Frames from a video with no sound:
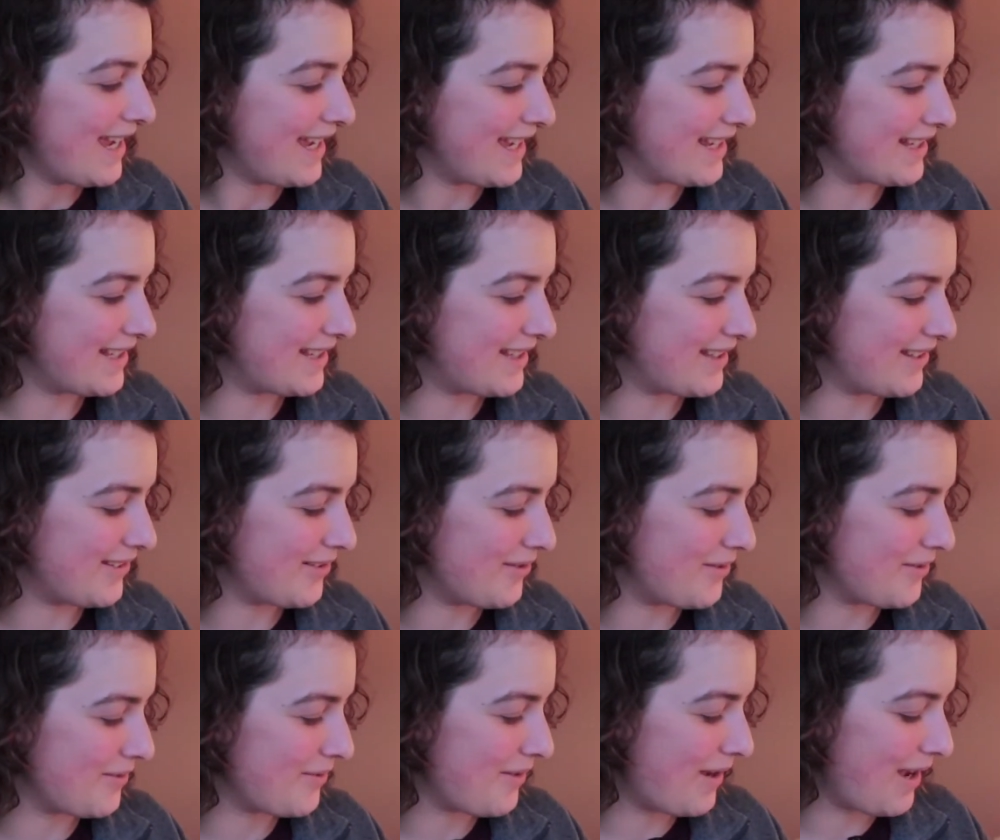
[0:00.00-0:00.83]

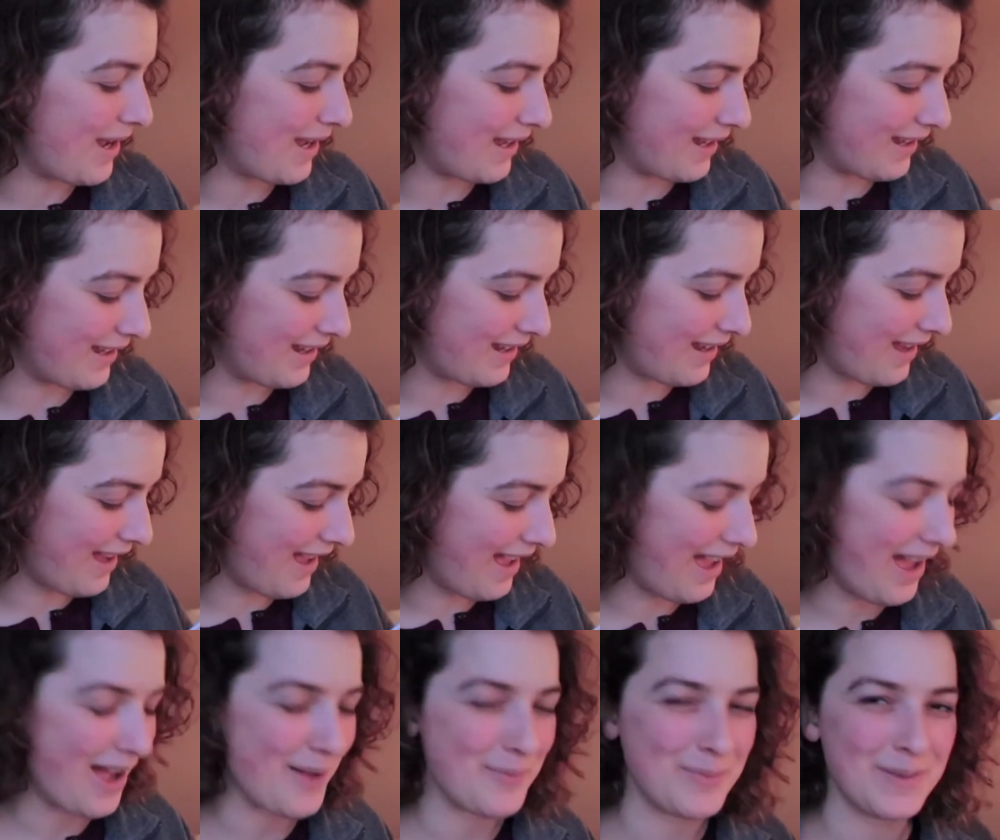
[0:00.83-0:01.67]
into a
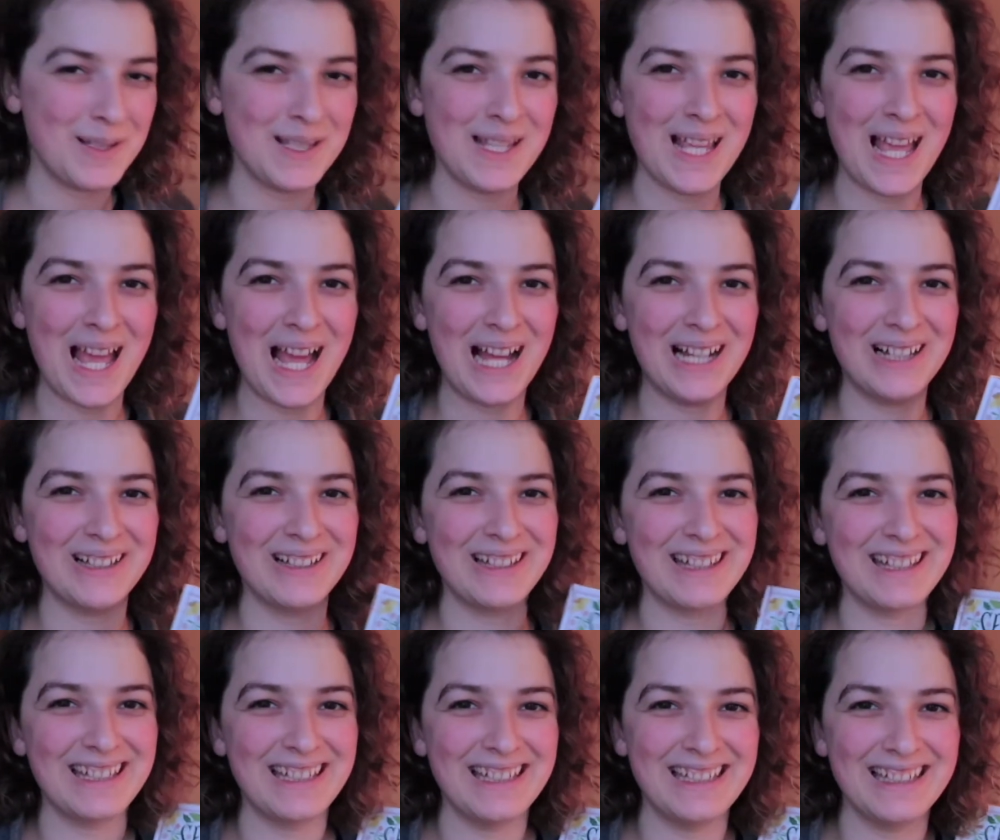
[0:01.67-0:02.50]
happy,
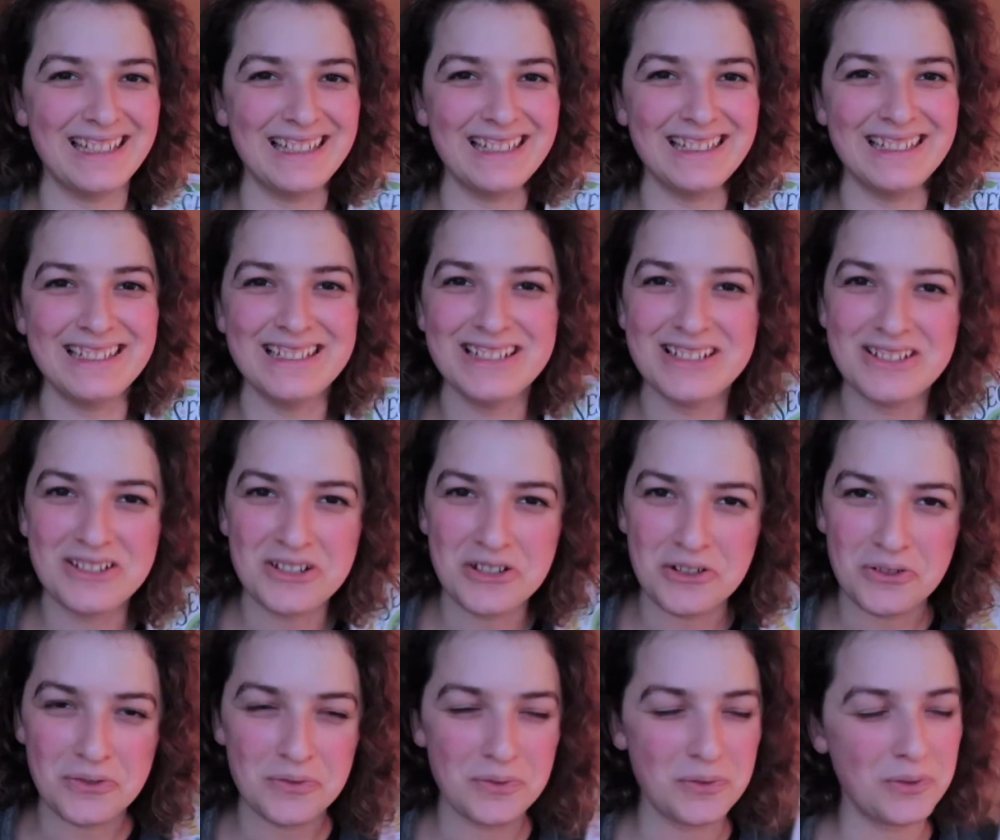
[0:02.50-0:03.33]
healthy,
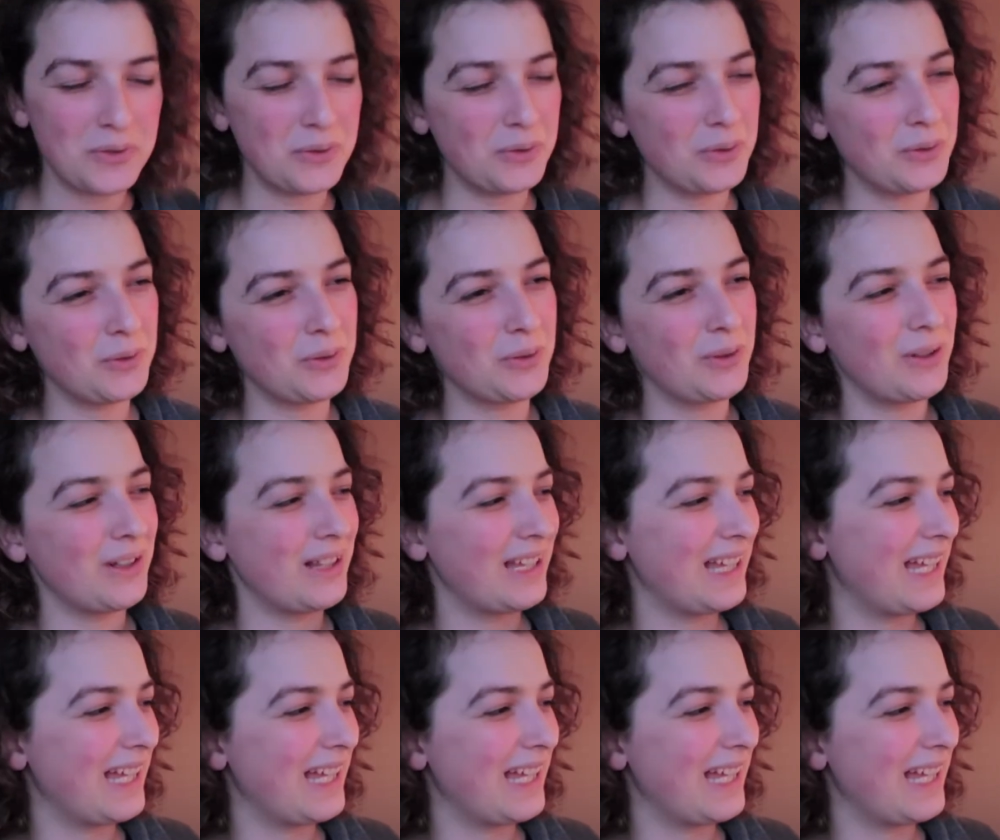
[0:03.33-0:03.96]
cheerful girl.